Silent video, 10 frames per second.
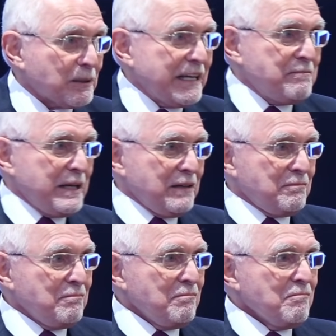believe me.
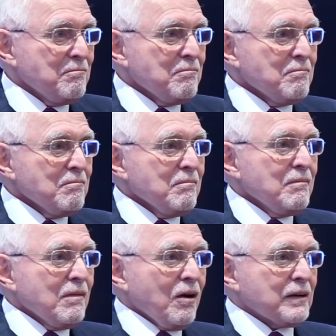
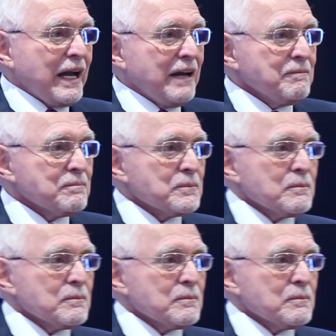Okay?